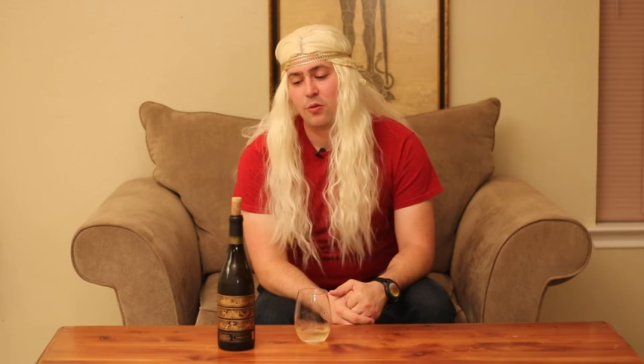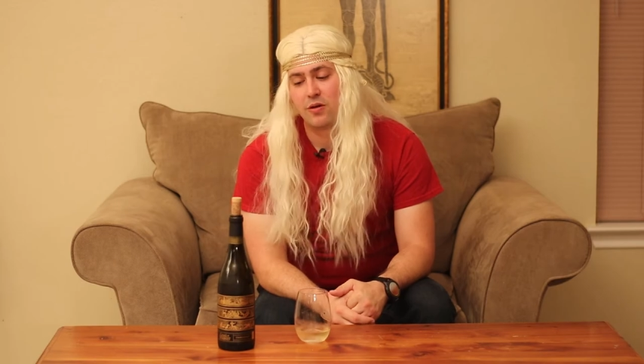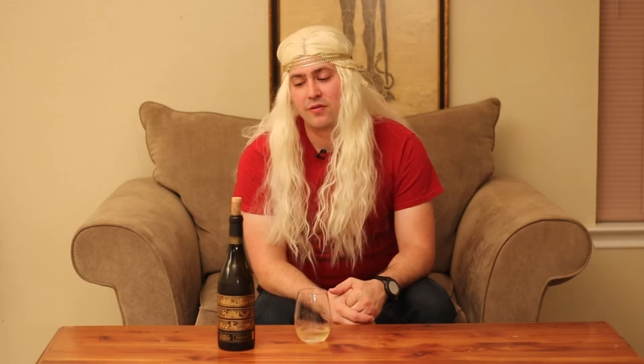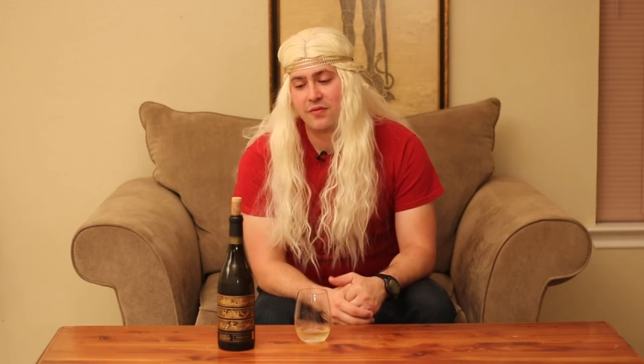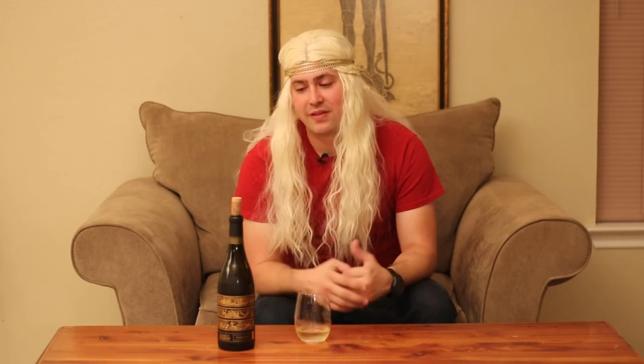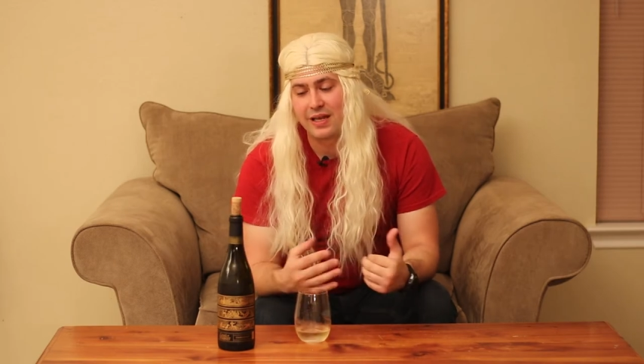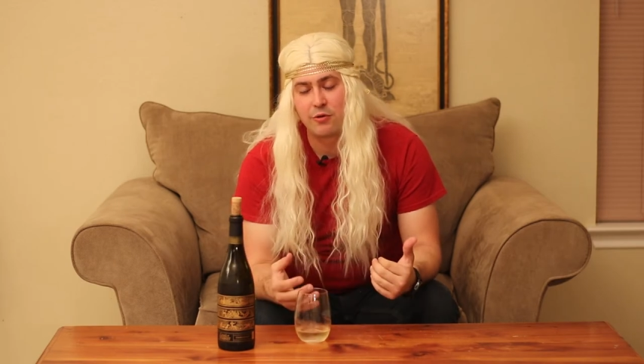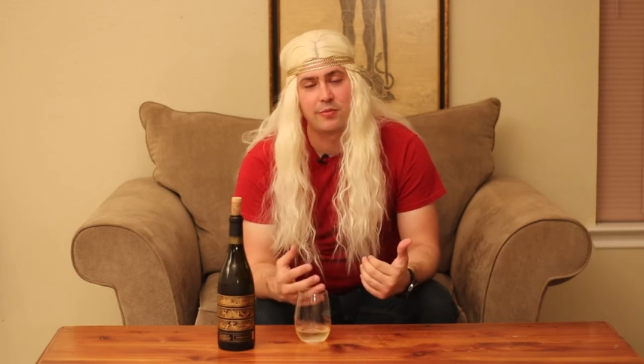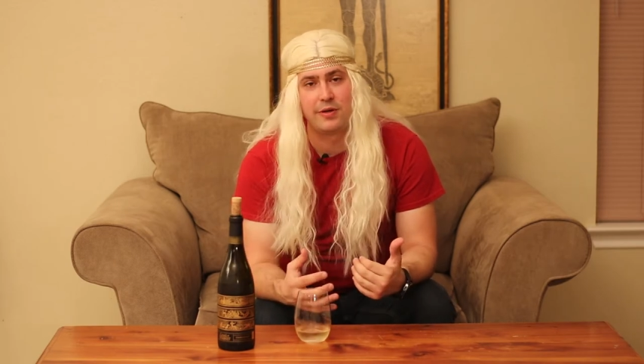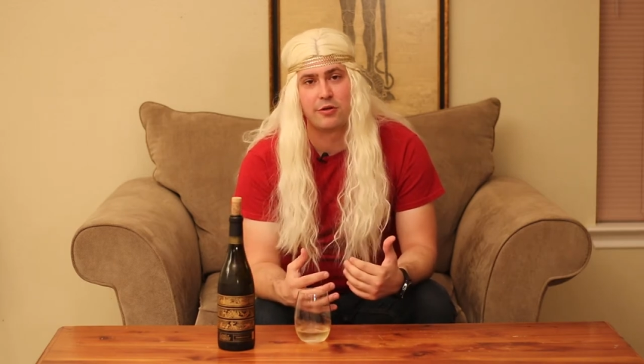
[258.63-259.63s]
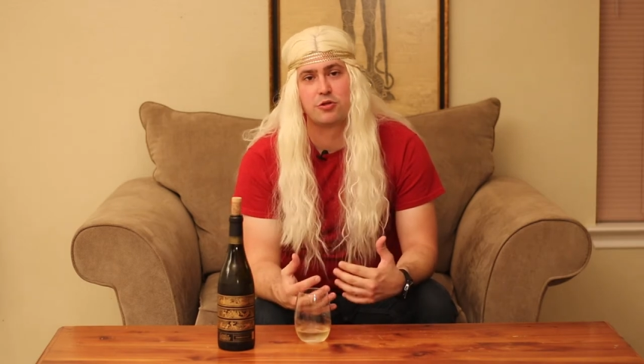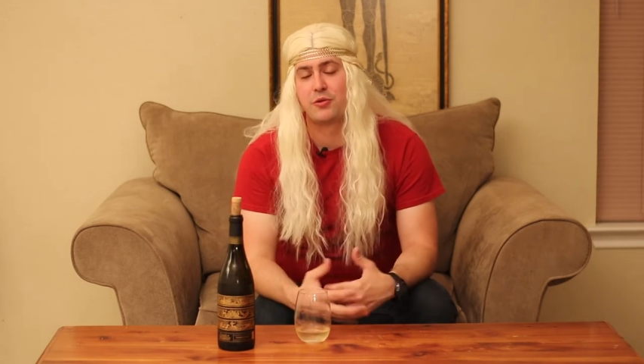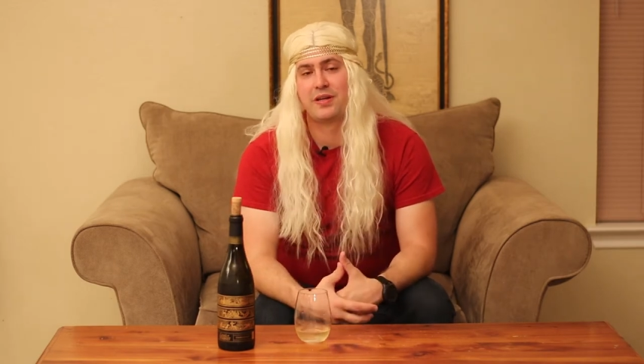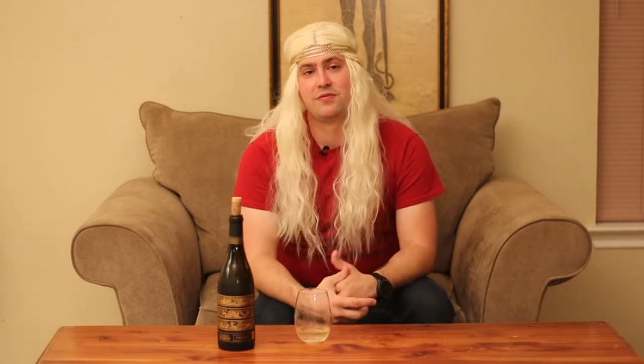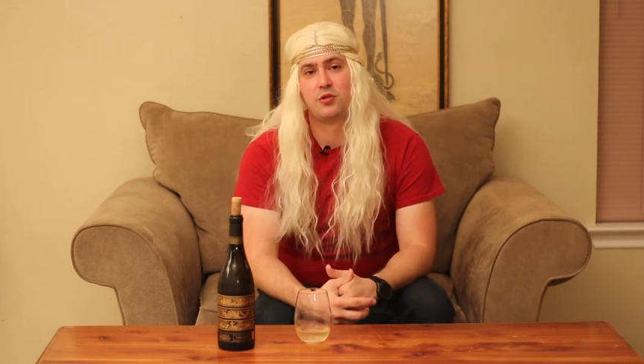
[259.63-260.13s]
or if they would be your
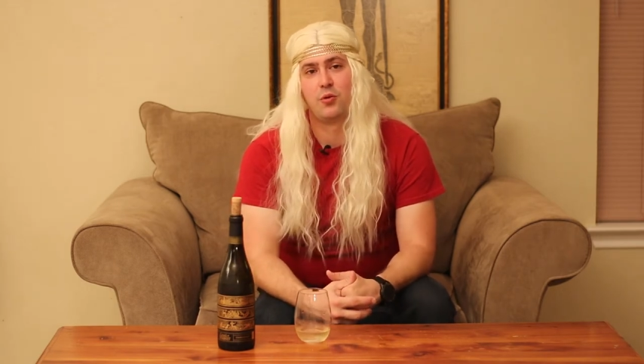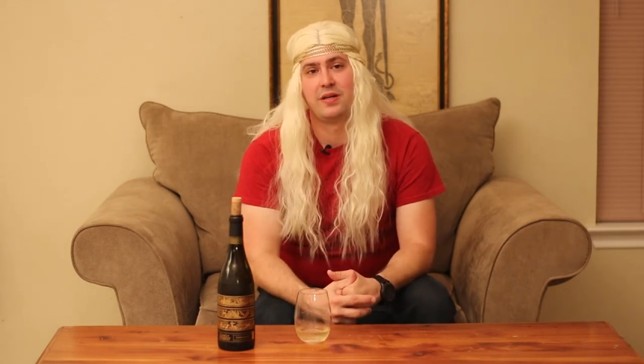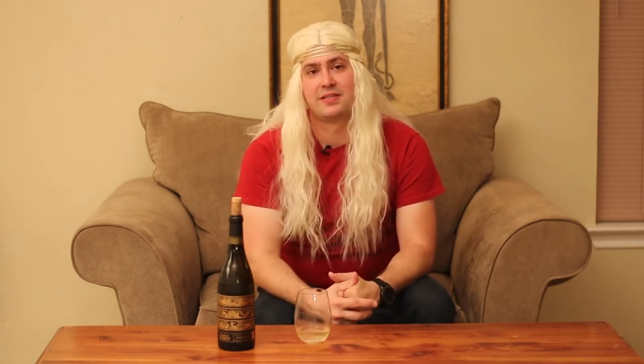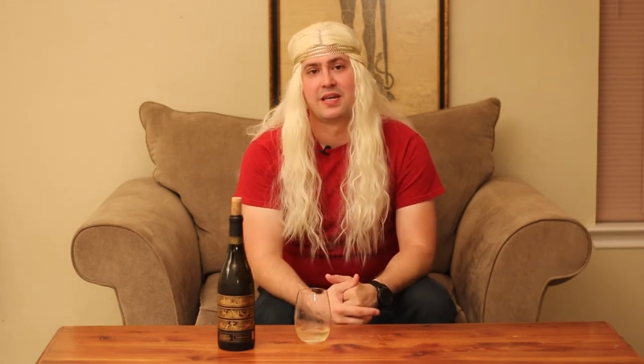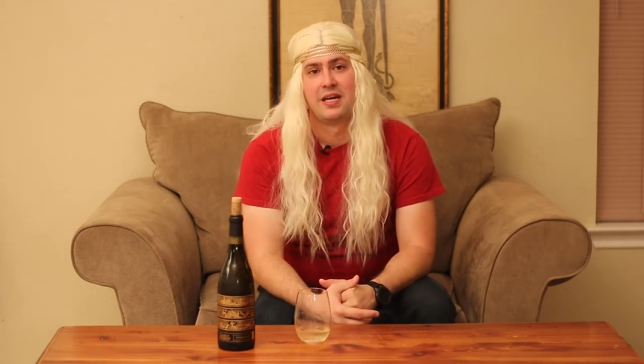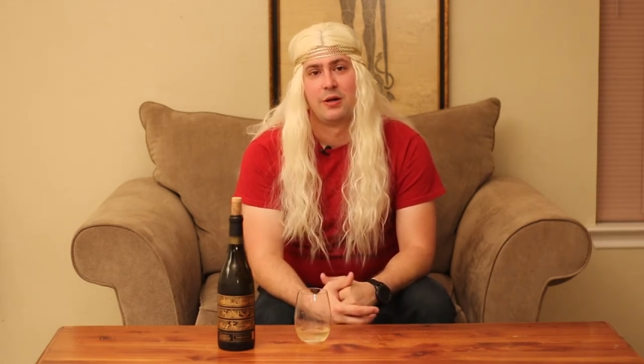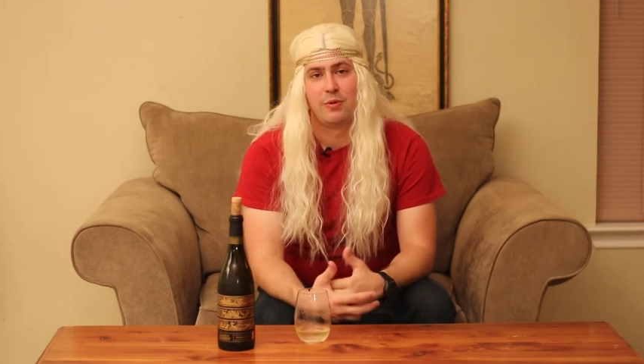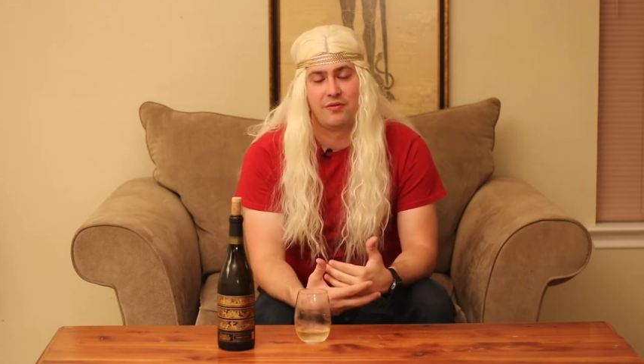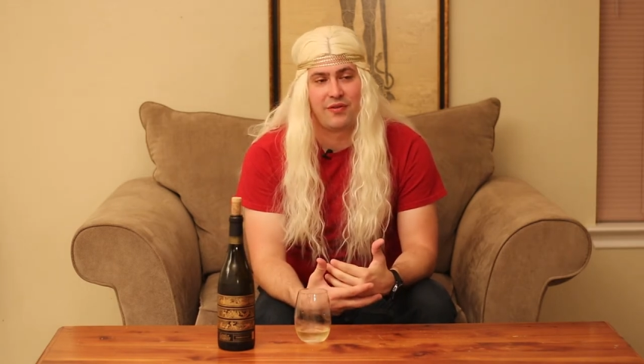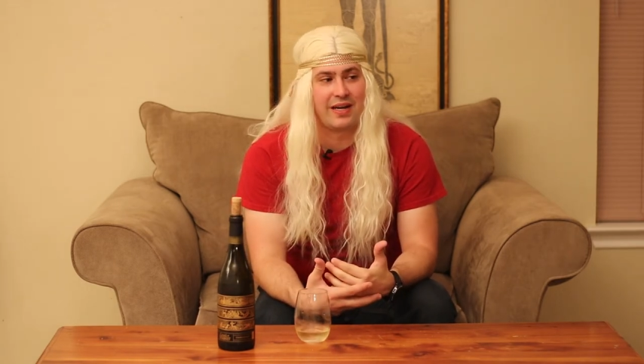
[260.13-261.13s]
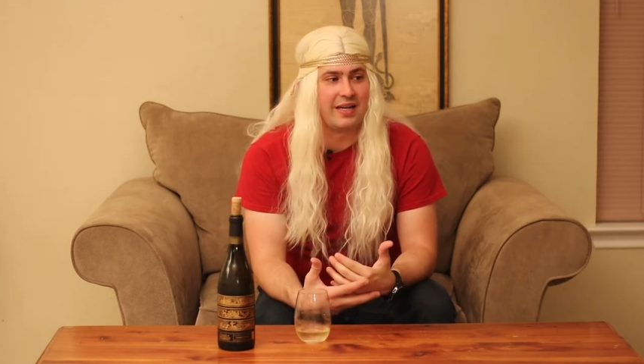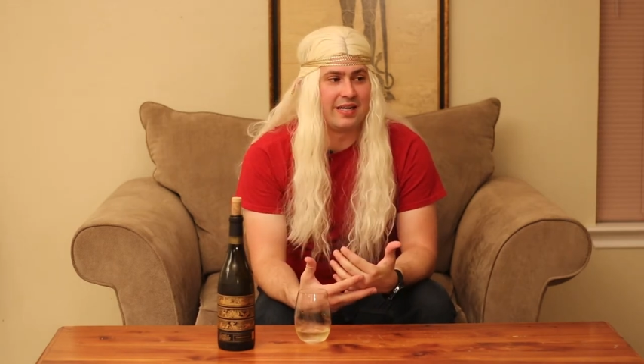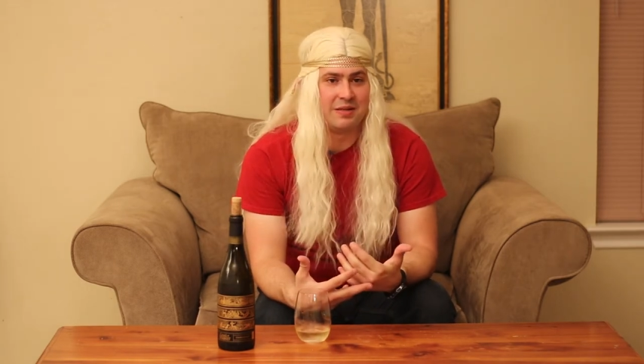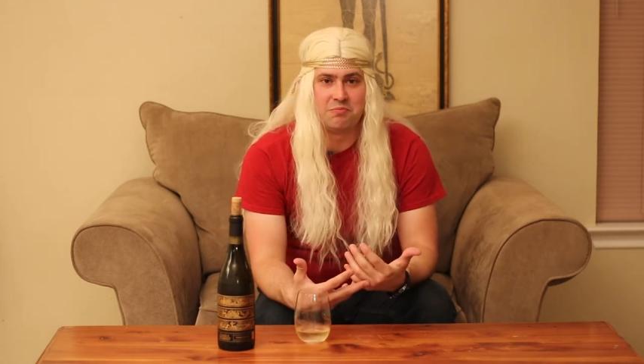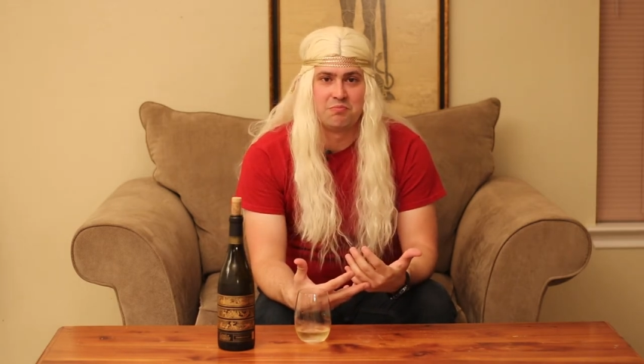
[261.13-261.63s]
drink of choice when
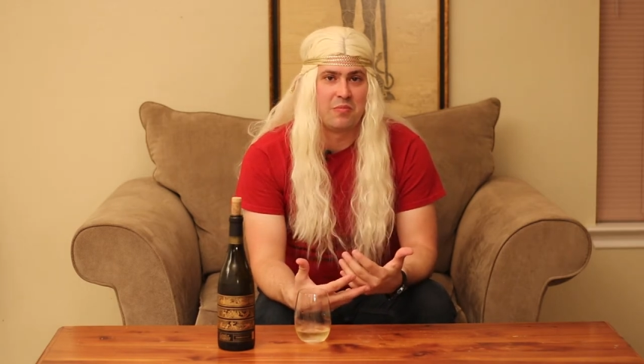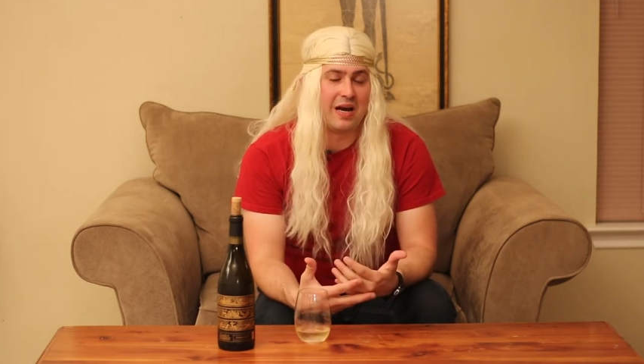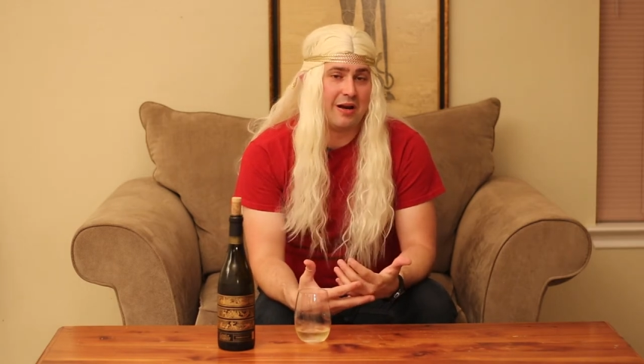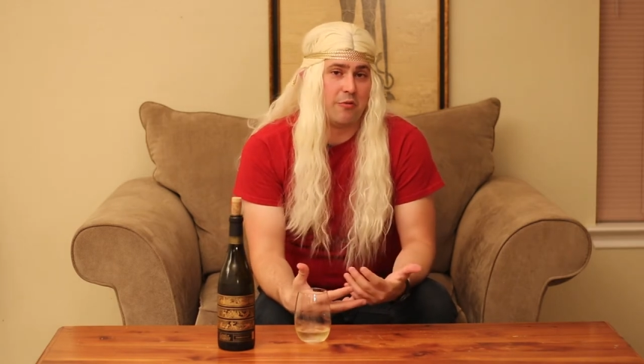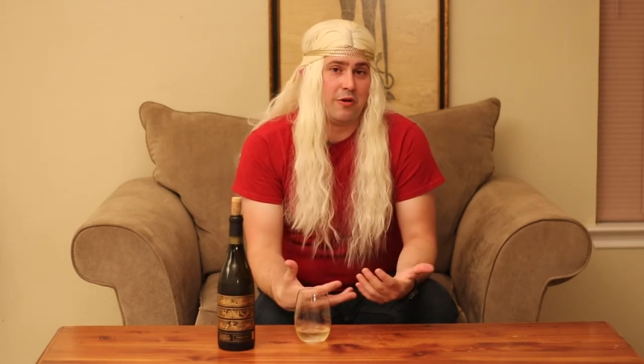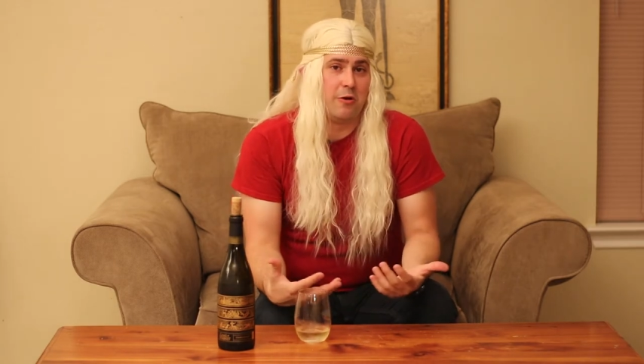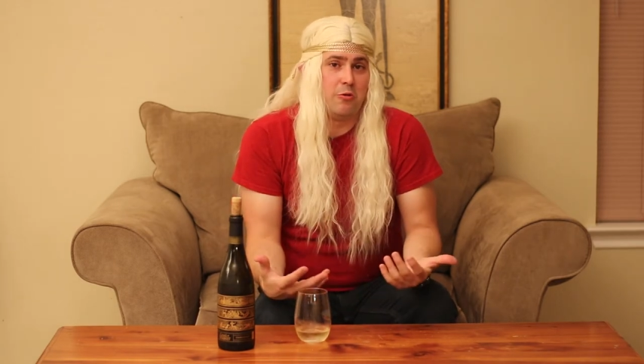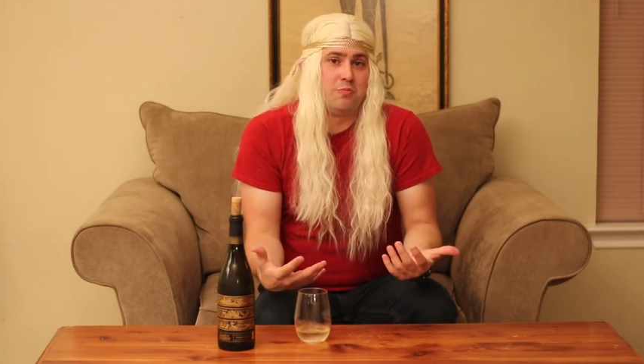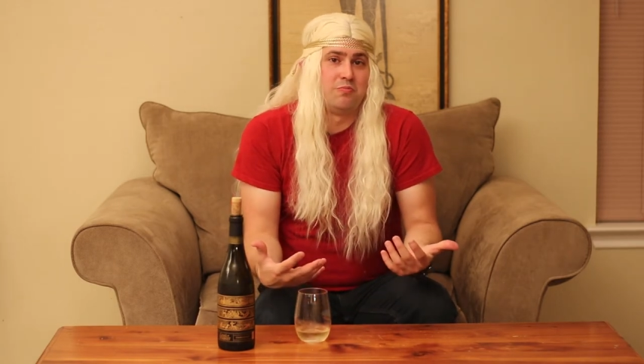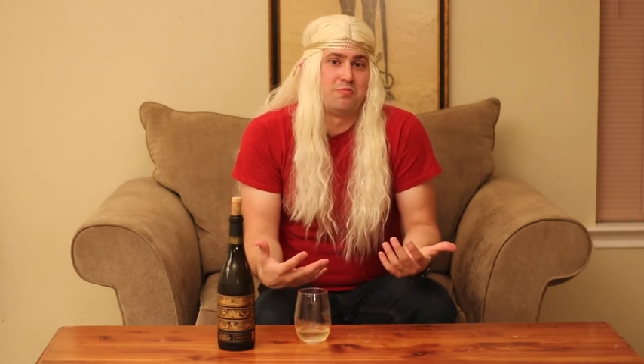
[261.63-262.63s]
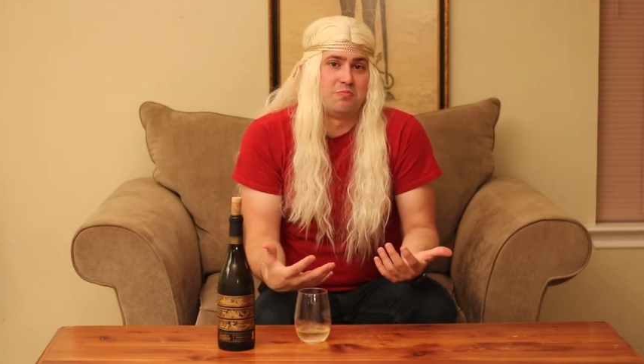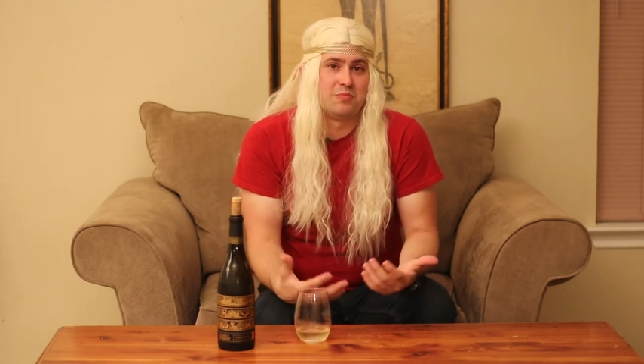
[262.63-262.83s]
fighting, I don't know,